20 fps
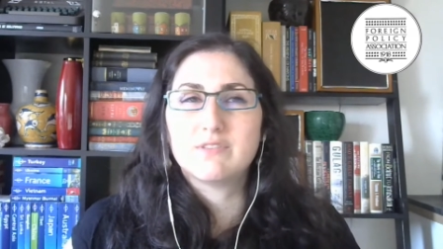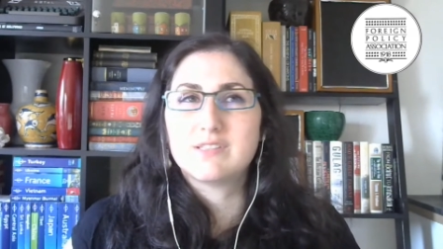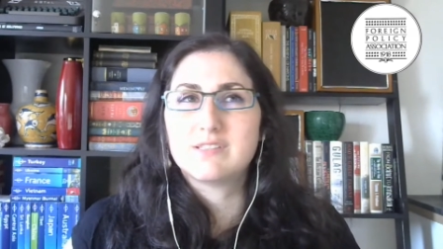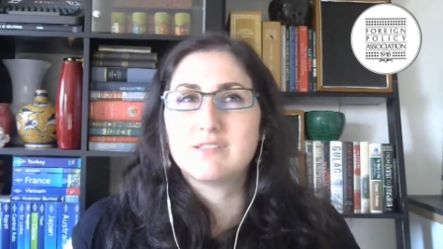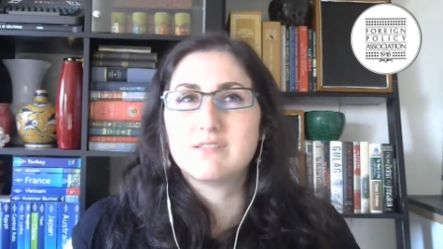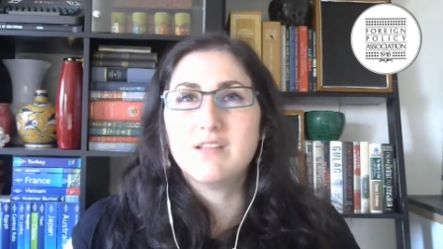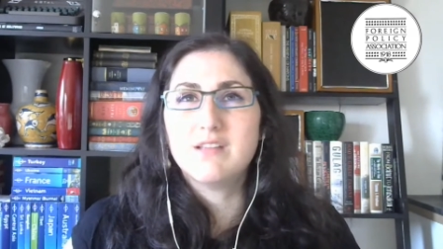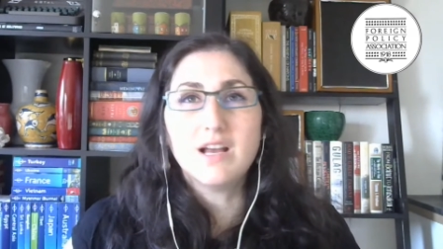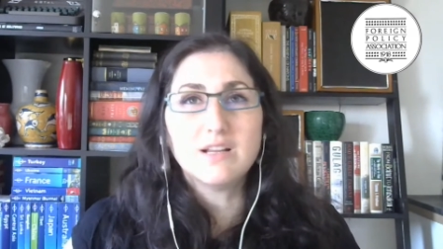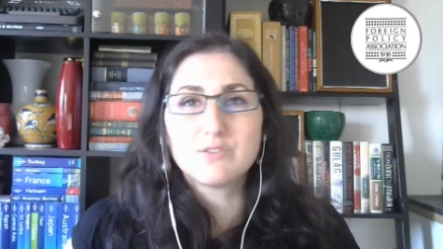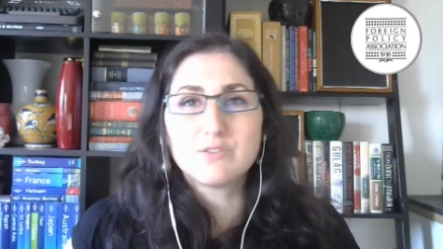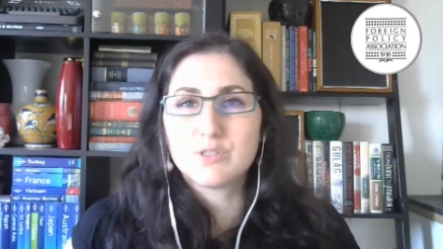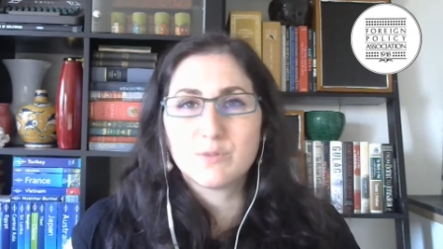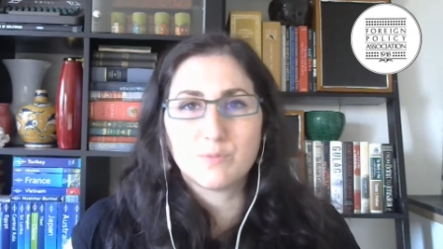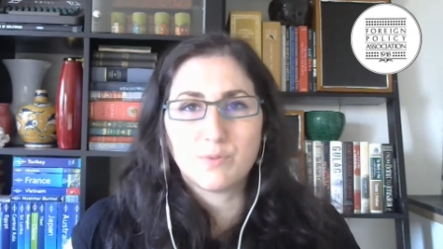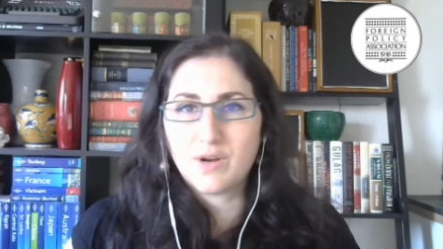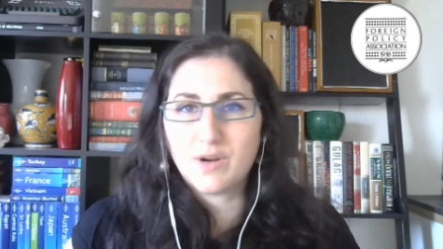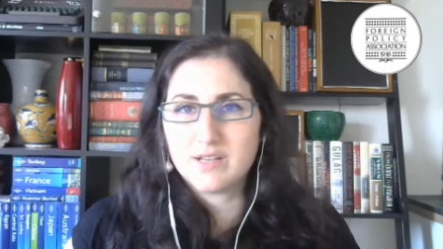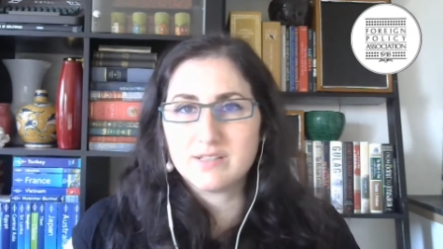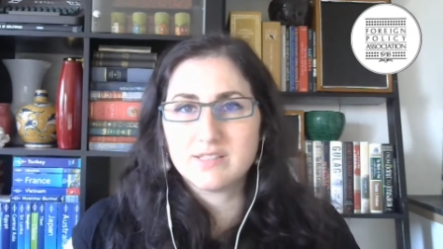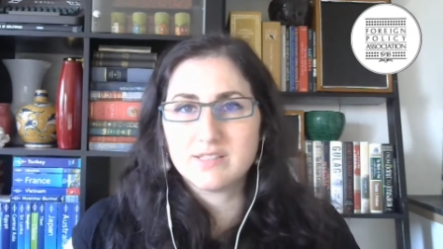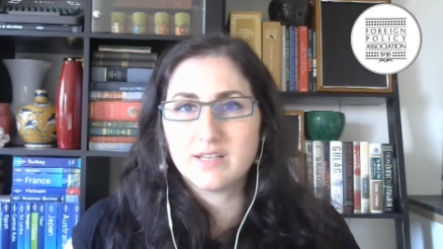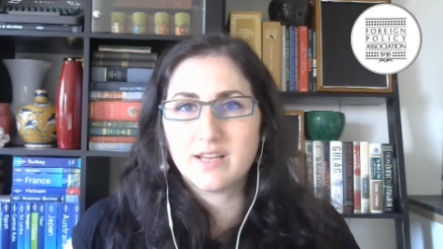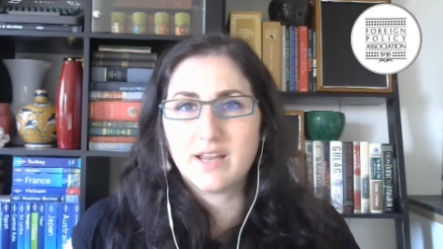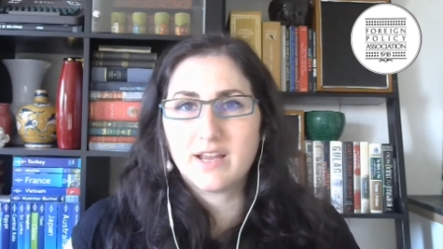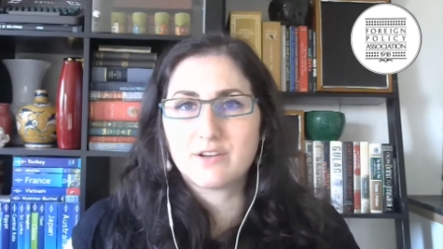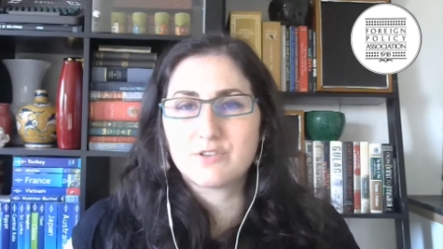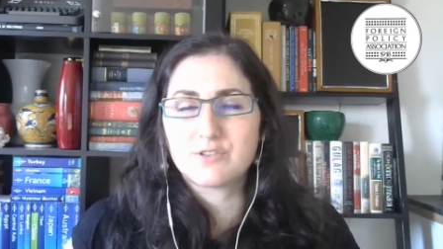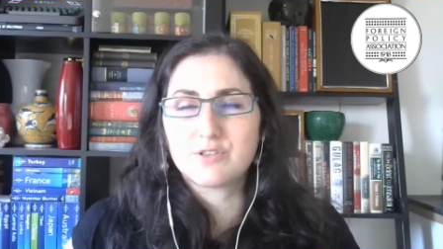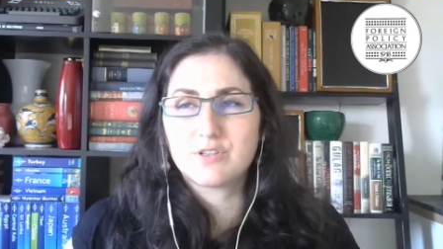it's not surprising
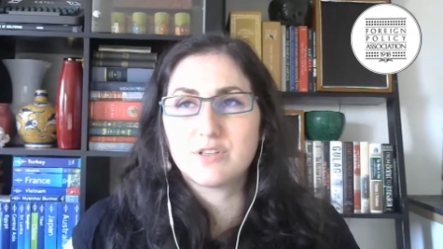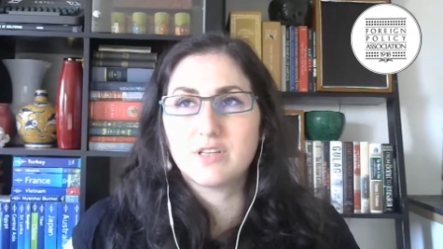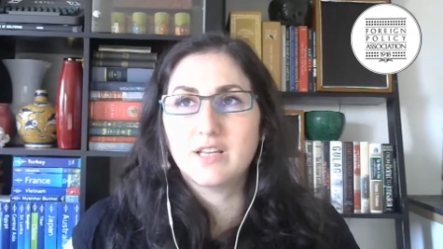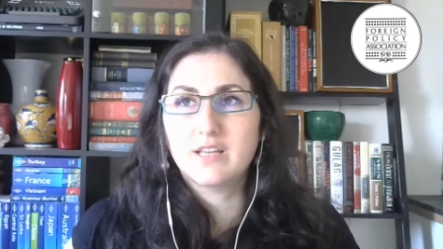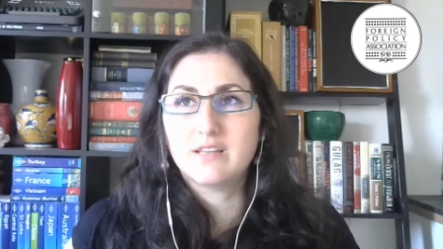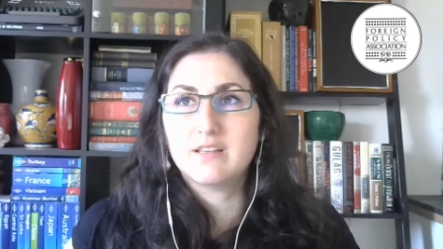actually,